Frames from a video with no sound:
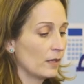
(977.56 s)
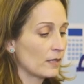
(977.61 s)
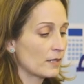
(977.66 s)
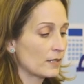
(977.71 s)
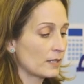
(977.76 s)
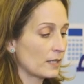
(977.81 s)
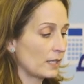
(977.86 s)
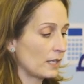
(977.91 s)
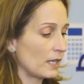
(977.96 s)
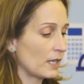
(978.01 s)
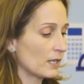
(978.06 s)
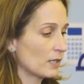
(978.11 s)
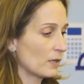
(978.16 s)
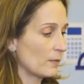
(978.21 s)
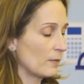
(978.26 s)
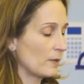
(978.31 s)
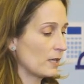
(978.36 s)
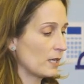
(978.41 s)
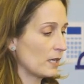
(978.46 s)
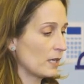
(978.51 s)
studying
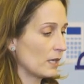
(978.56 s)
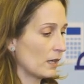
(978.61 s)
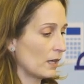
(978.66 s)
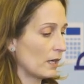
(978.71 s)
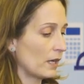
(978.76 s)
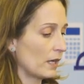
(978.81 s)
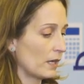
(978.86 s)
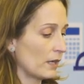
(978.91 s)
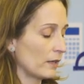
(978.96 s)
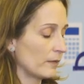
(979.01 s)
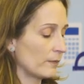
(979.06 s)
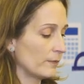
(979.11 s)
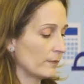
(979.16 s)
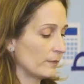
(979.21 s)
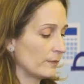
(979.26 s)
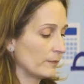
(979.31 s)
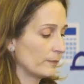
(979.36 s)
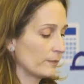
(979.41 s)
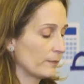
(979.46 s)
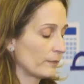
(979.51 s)
to be um,
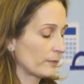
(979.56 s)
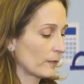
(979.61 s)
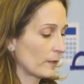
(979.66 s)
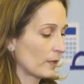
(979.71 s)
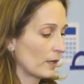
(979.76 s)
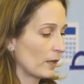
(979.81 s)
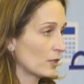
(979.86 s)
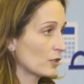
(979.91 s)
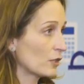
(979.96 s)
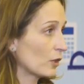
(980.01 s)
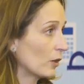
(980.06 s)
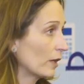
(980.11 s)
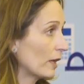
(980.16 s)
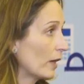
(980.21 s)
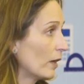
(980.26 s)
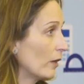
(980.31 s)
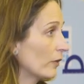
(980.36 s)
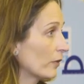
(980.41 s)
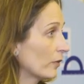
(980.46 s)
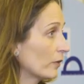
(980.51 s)
adult
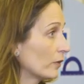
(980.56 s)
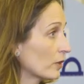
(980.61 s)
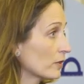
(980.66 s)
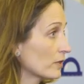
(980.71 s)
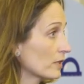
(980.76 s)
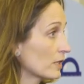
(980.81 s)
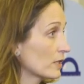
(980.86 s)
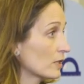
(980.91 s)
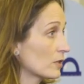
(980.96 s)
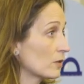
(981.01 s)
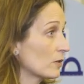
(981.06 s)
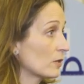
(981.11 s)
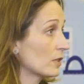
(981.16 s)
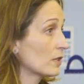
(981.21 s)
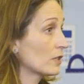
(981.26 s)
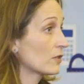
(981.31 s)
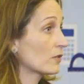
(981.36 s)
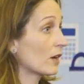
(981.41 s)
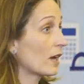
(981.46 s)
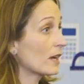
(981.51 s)
health nursing
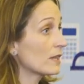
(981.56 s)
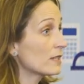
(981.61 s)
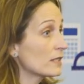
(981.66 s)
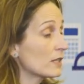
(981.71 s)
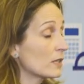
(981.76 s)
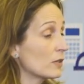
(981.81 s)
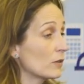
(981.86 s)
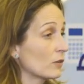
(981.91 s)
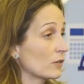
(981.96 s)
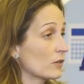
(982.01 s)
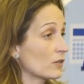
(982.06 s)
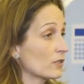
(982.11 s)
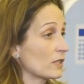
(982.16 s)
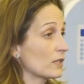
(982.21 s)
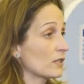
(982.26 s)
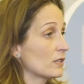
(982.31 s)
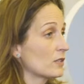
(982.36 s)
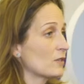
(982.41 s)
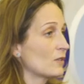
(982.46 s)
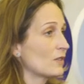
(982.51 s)
students or I C U
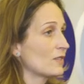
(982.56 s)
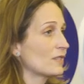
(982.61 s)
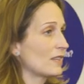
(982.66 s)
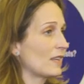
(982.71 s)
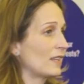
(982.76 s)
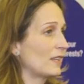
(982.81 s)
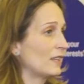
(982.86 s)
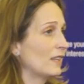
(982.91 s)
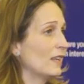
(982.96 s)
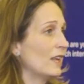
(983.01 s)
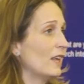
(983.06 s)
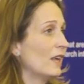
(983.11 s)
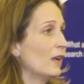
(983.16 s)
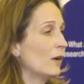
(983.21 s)
nursing students, and